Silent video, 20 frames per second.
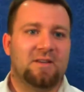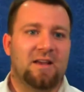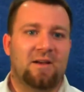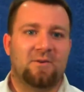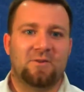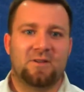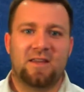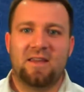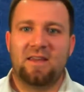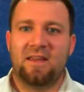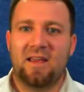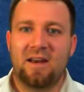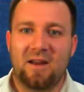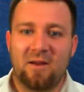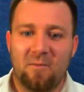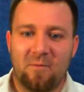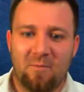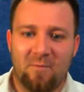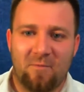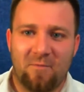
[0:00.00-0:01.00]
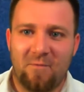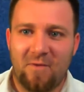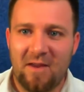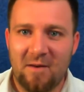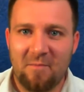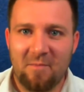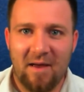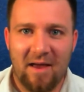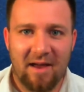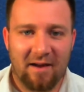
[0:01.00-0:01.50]
I was getting a
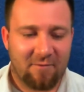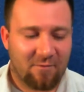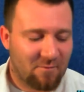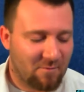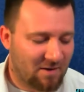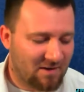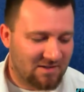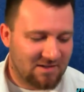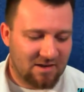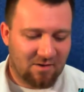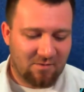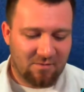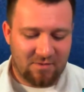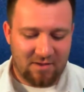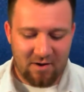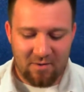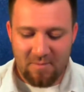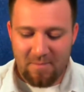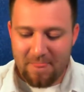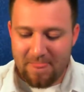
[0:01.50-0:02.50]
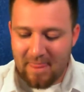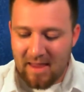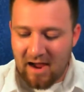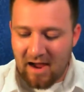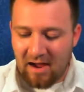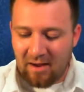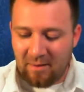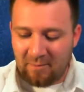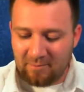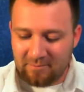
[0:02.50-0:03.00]
feedback from myself there.
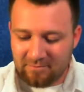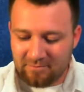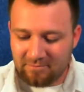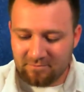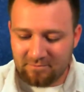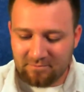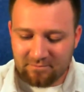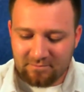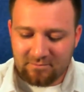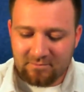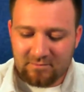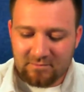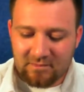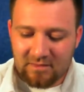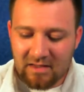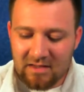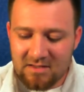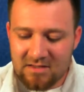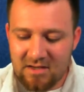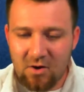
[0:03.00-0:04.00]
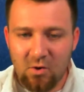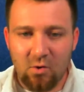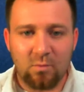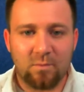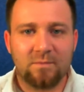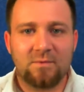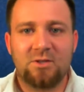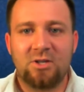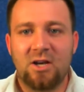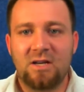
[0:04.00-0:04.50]

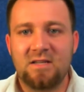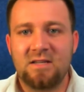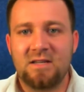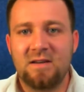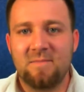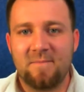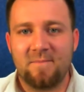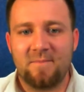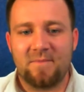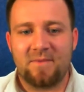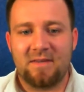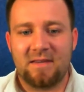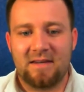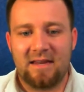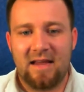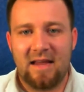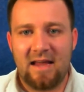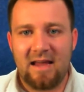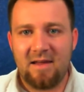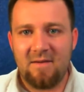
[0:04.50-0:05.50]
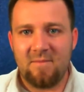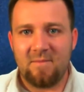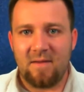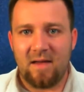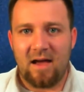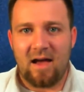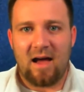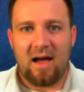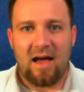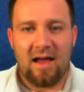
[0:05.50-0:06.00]
So, Justin, today
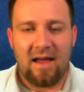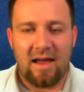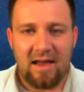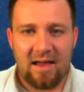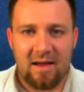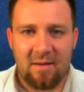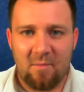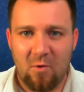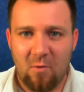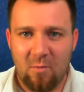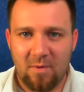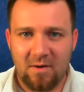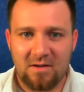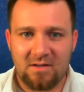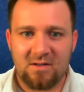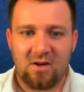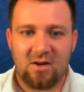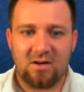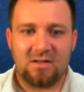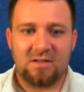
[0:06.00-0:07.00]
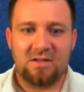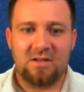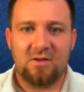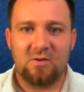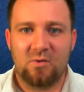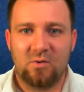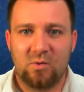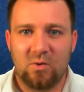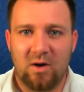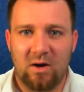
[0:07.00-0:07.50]
I am hoping to talk to
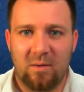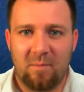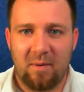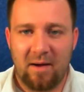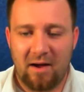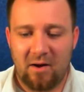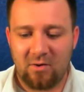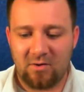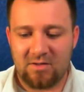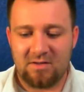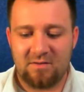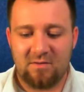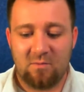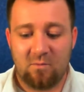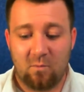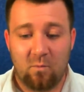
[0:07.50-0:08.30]
you about